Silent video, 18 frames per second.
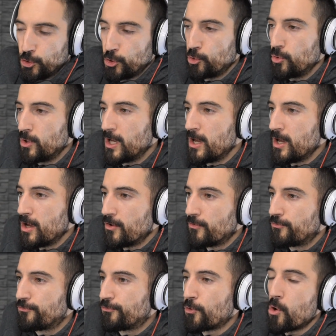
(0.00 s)
do
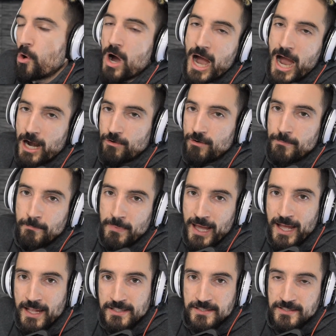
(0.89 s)
4
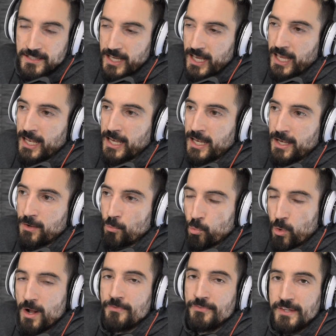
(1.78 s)
Ironmans
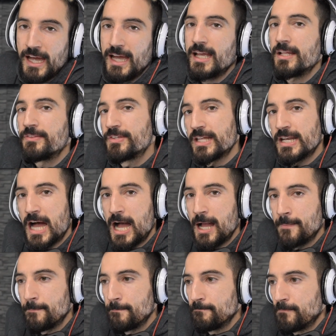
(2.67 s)
in one day, then
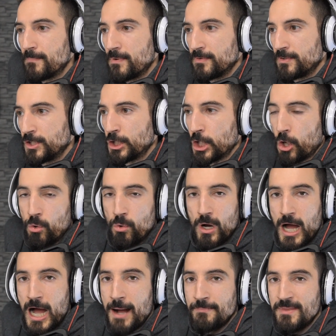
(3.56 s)
I'm
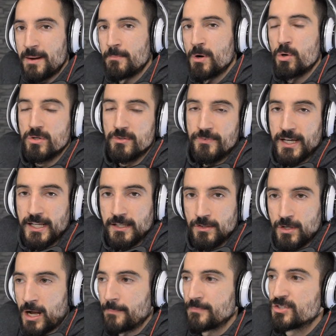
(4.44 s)
not
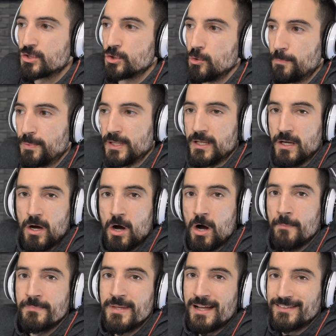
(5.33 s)
motivated. I'm stupid.
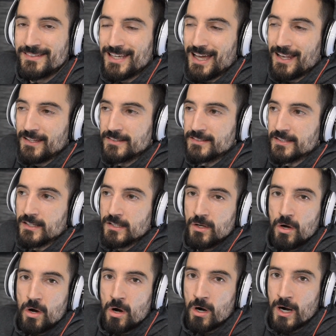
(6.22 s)
I'm not talented,
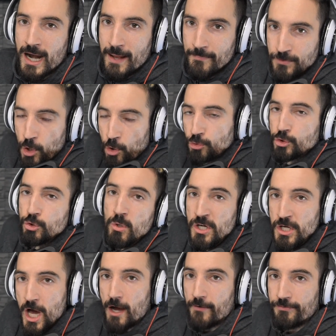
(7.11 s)
or I don't
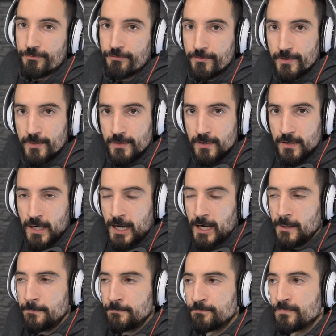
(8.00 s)
do enough,
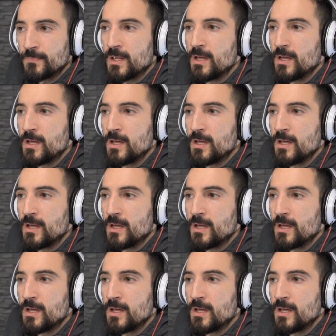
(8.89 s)
right?